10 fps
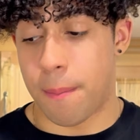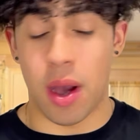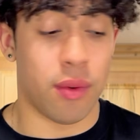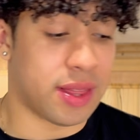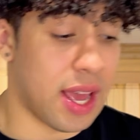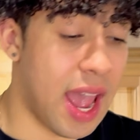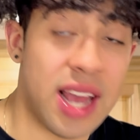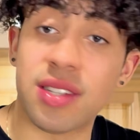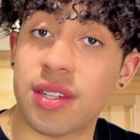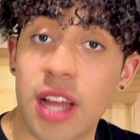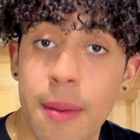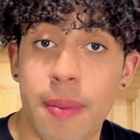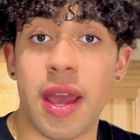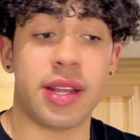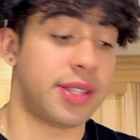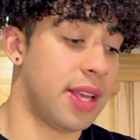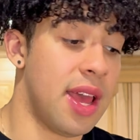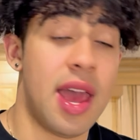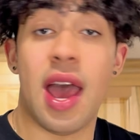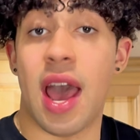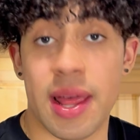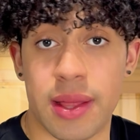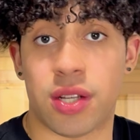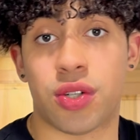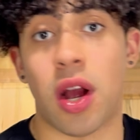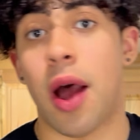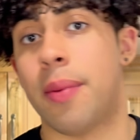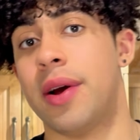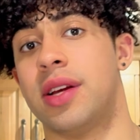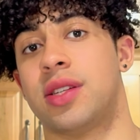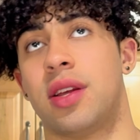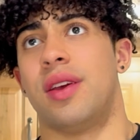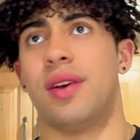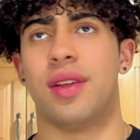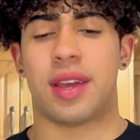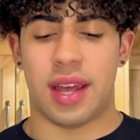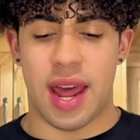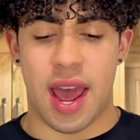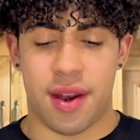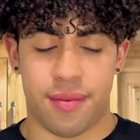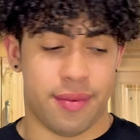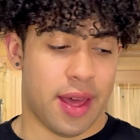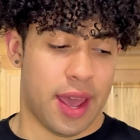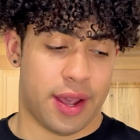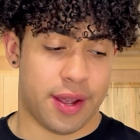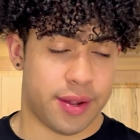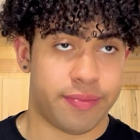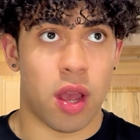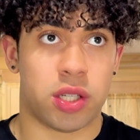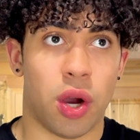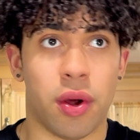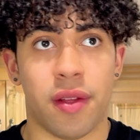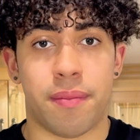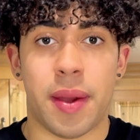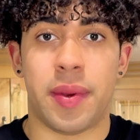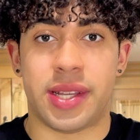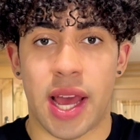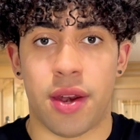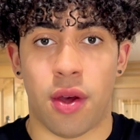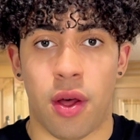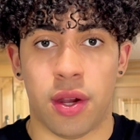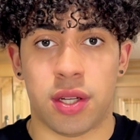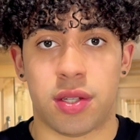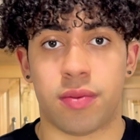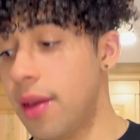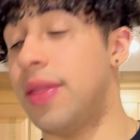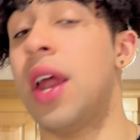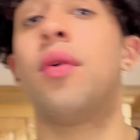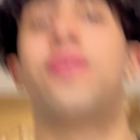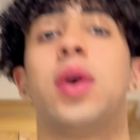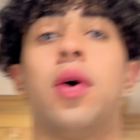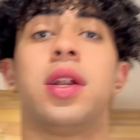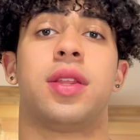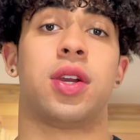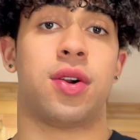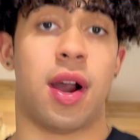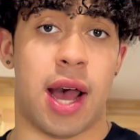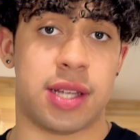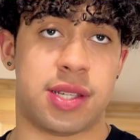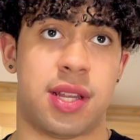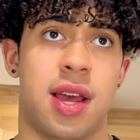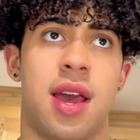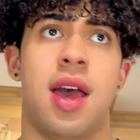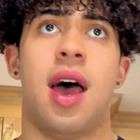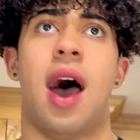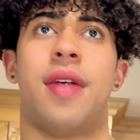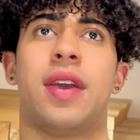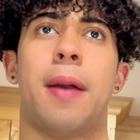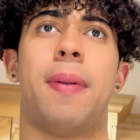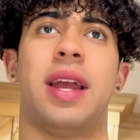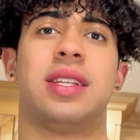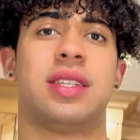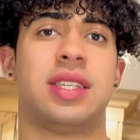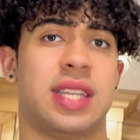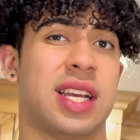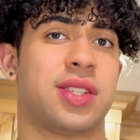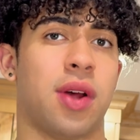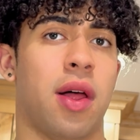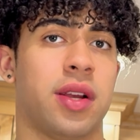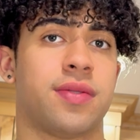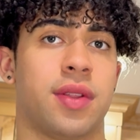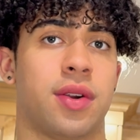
But with the hazelnut base and the strawberries, you're looking at like a total of maybe $10. Then if we go on to the crust, I think I paid $6 for the